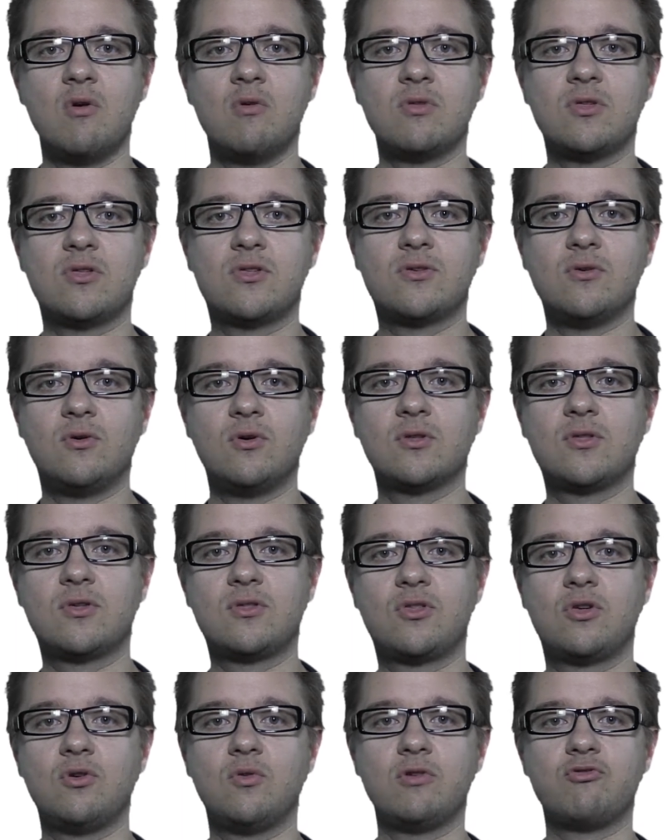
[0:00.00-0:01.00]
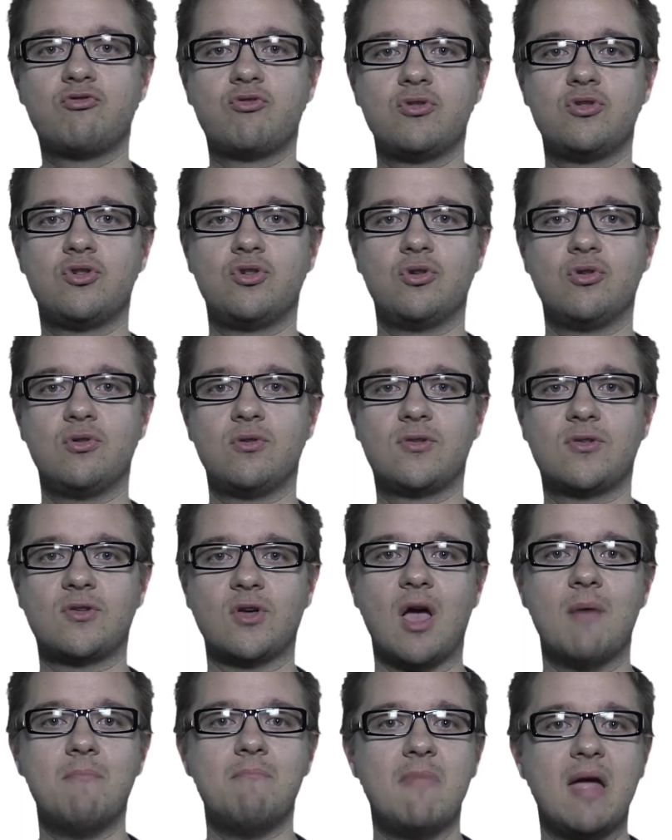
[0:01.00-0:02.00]
sought to introduce
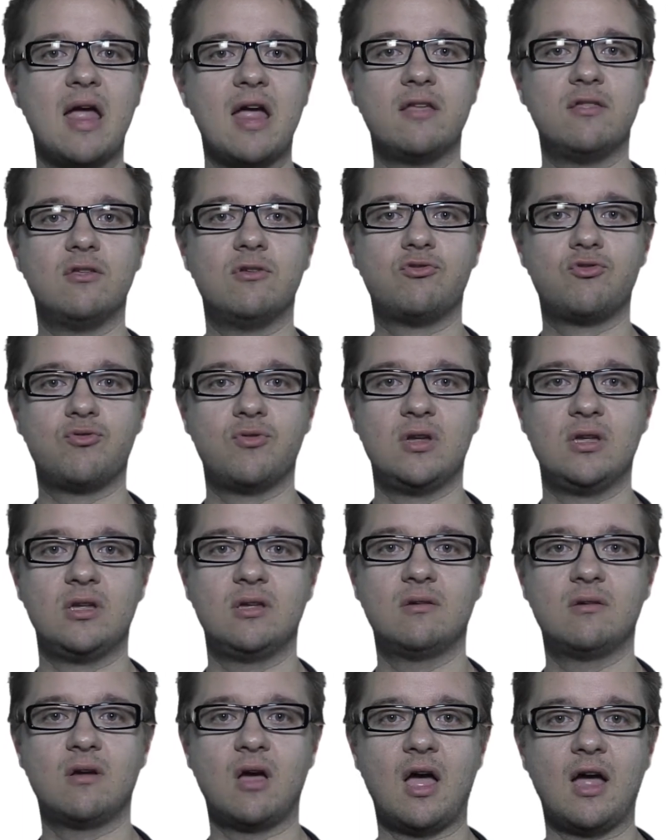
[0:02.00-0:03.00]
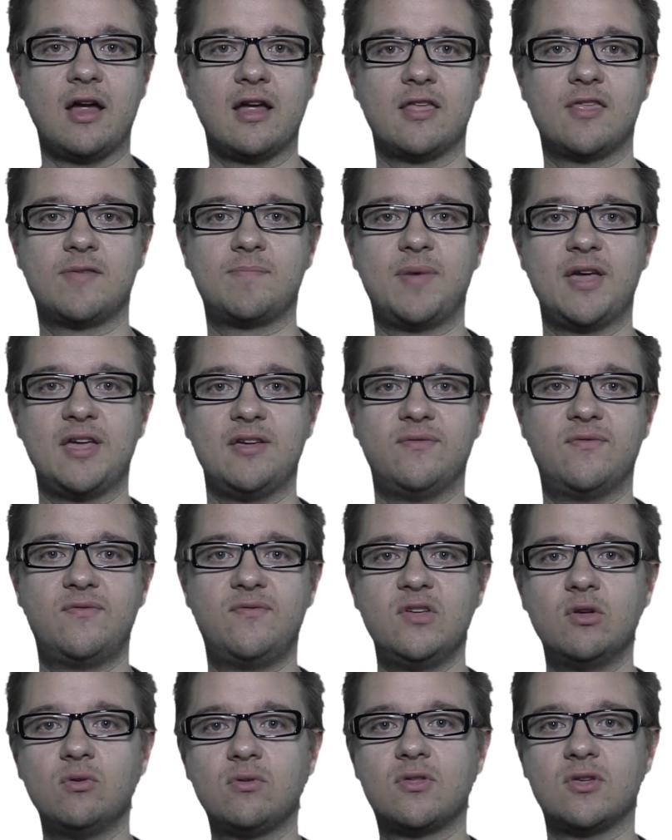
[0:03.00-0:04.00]
a mandatory ISP
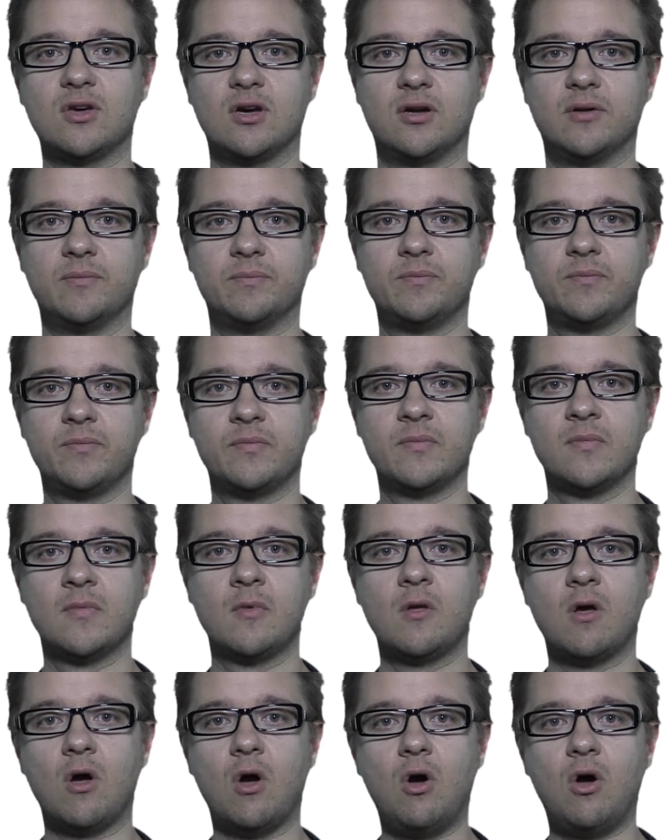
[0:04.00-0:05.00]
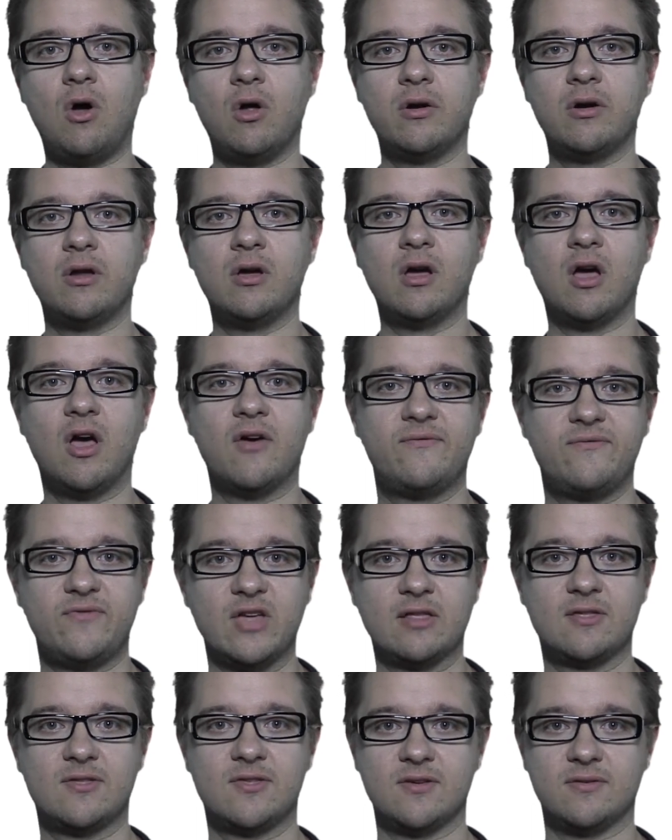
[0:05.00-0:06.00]
filter on
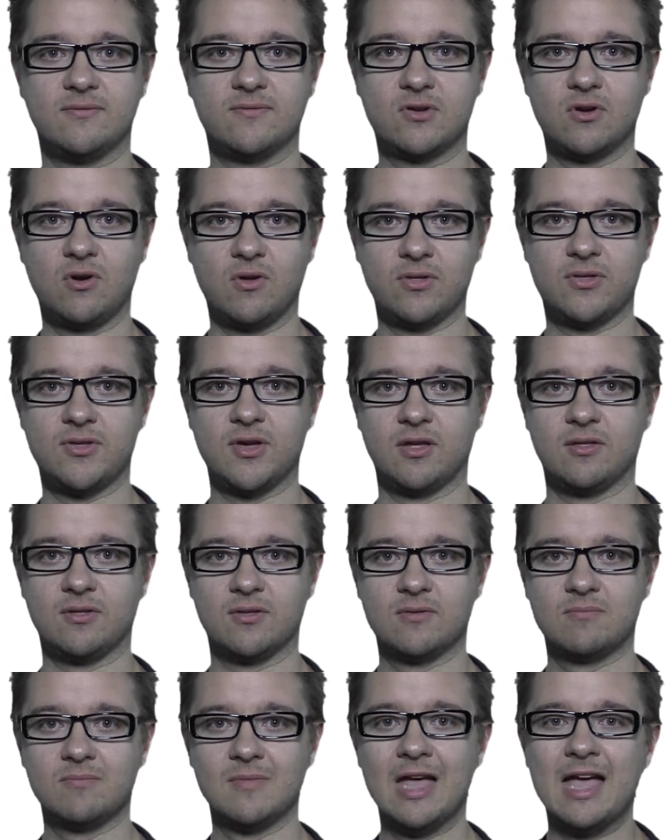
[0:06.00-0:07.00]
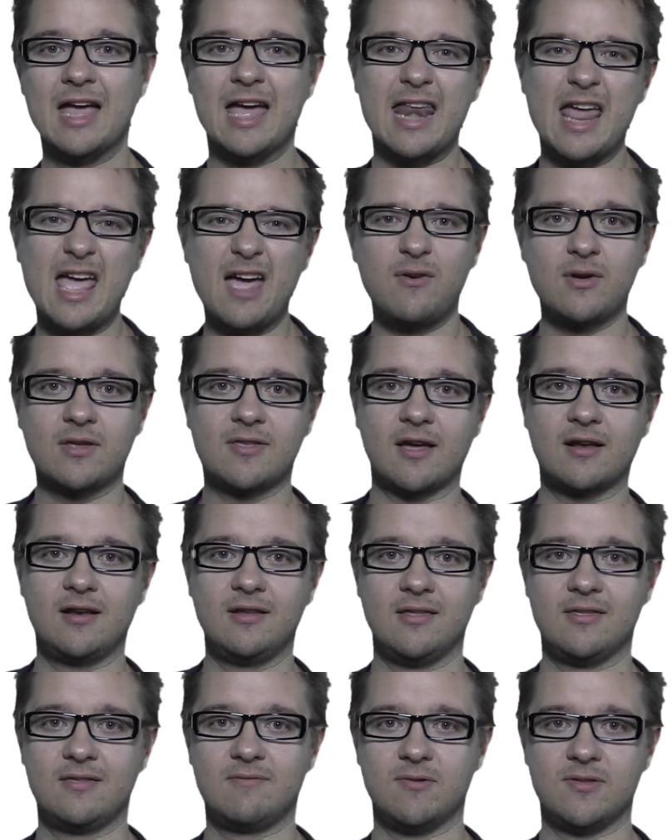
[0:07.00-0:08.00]
offensive content. And how
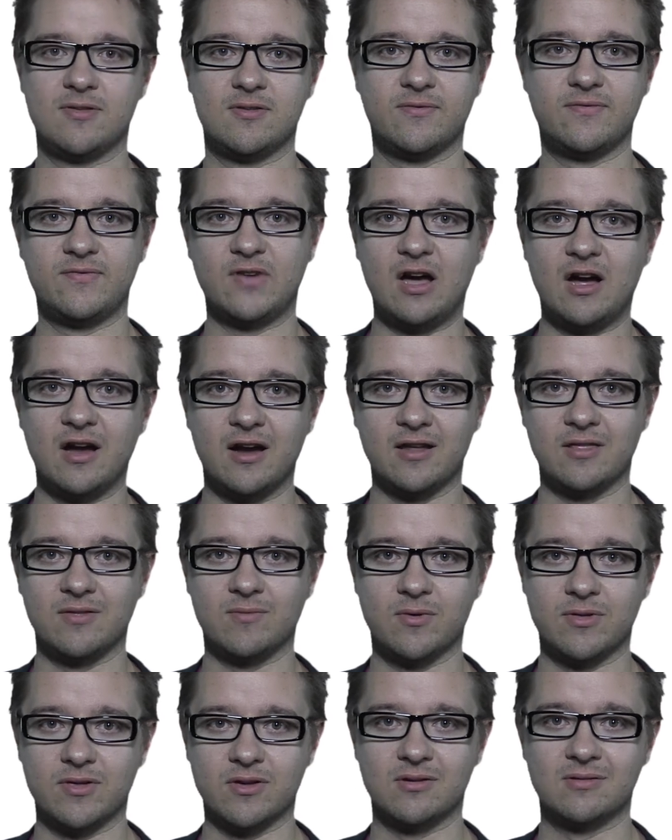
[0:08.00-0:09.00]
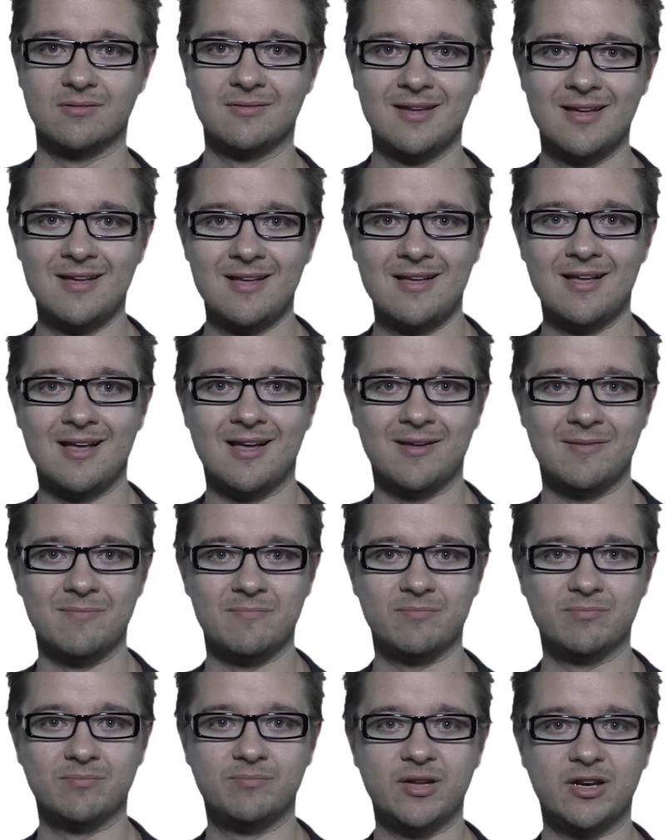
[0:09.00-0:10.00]
exactly this was defined was a
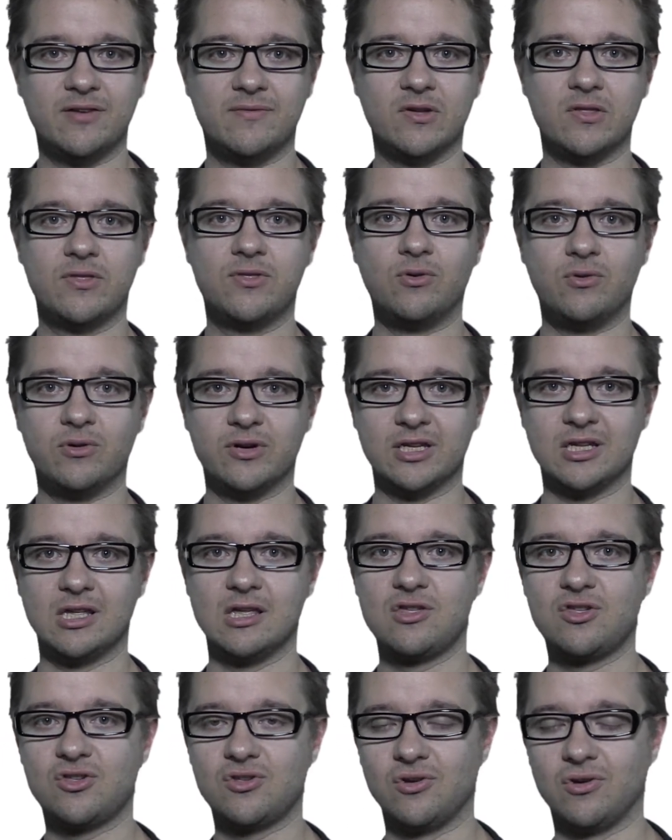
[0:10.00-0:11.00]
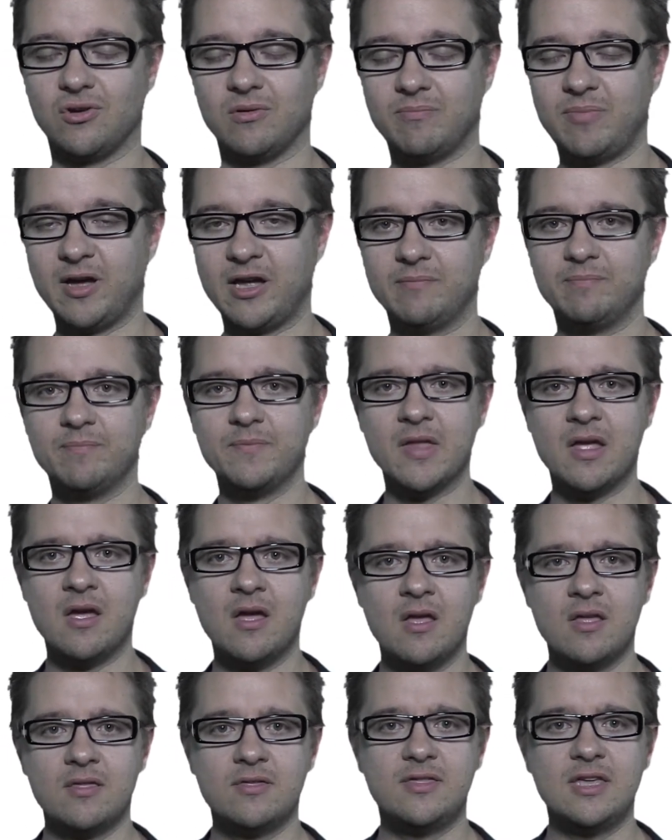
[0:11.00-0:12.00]
bit of a thorny issue. But
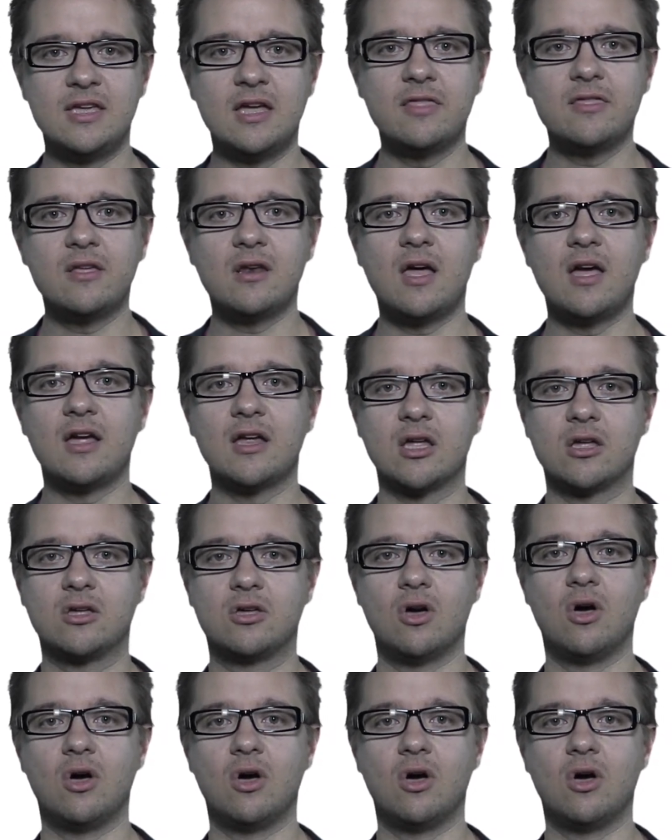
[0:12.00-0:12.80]
the underlying